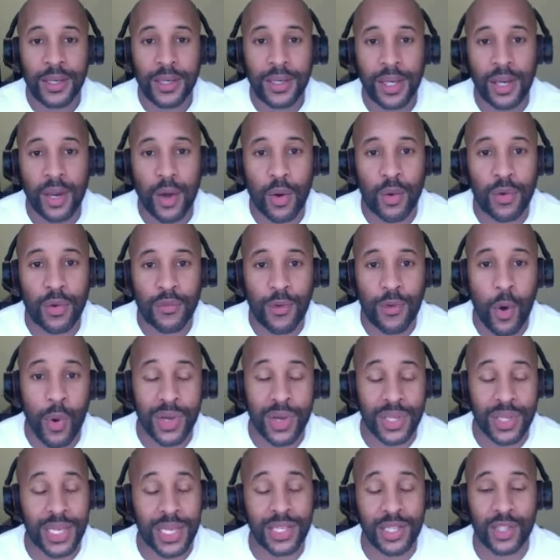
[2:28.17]
The
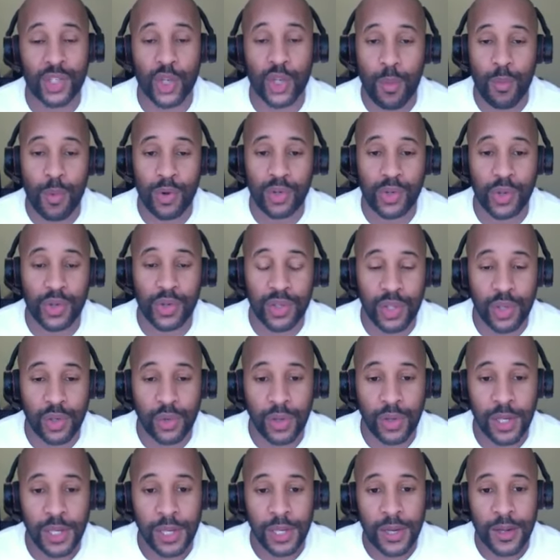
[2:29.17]
focus isn't so much on
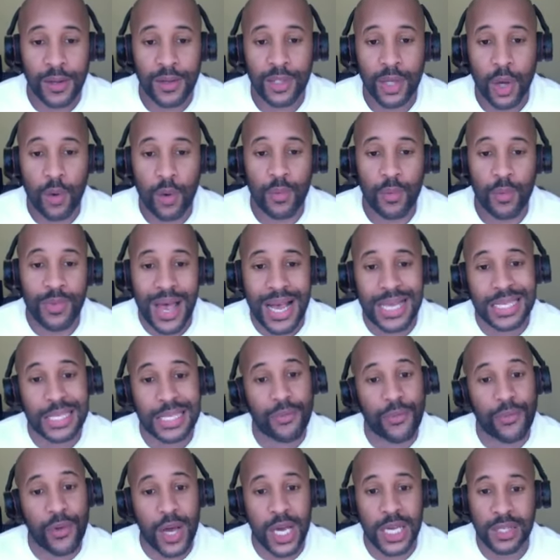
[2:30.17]
you. So that's
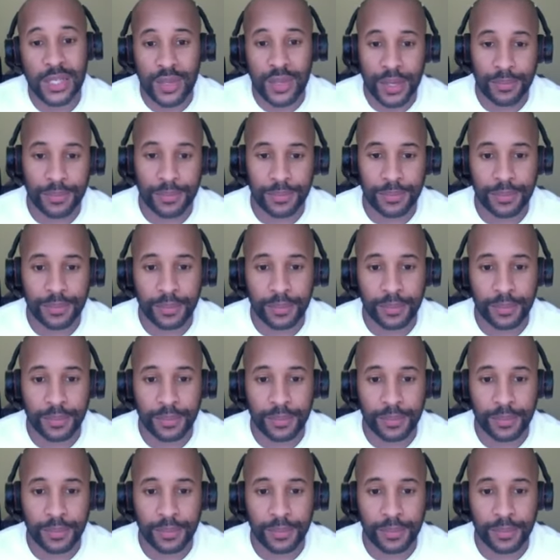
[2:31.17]
the first thing.